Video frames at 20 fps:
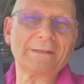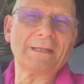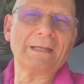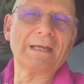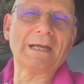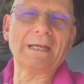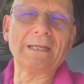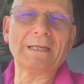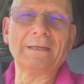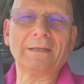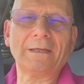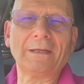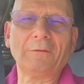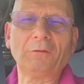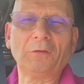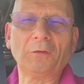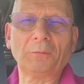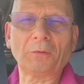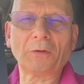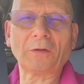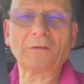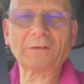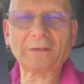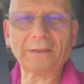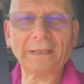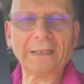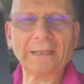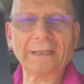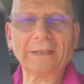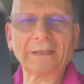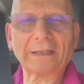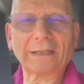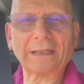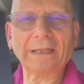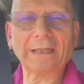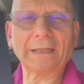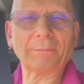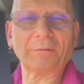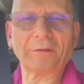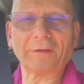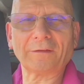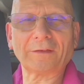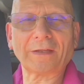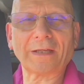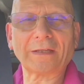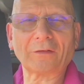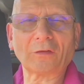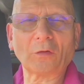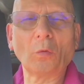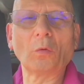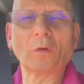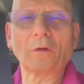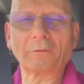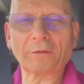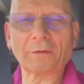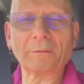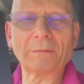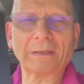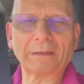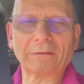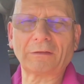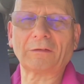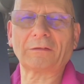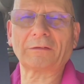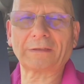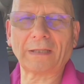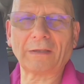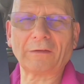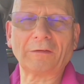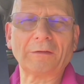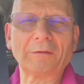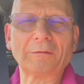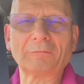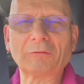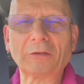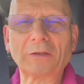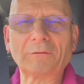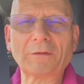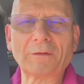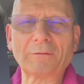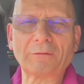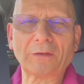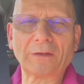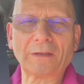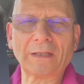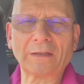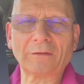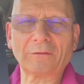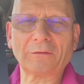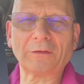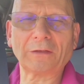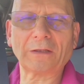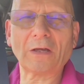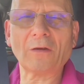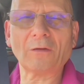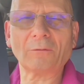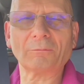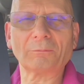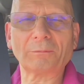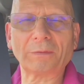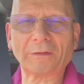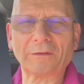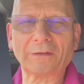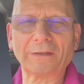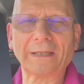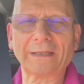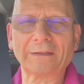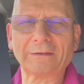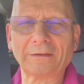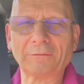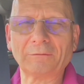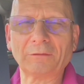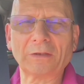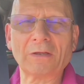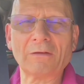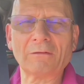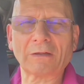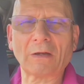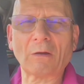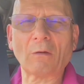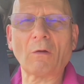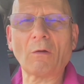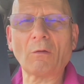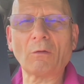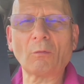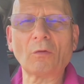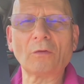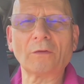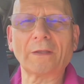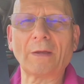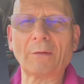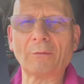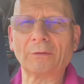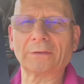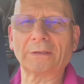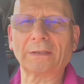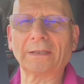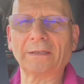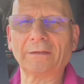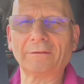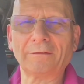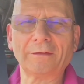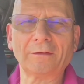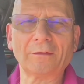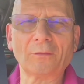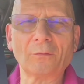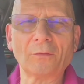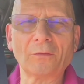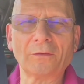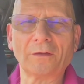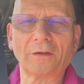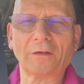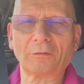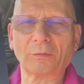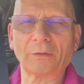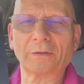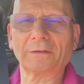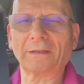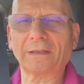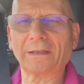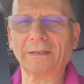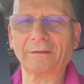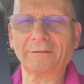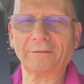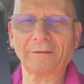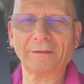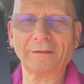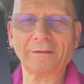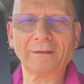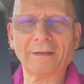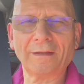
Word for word: And if you press delete the clips, it takes all of them. It just gets rid of everything. So you can't be selective. You can't go, oh, I want that one deleted, I want this one deleted.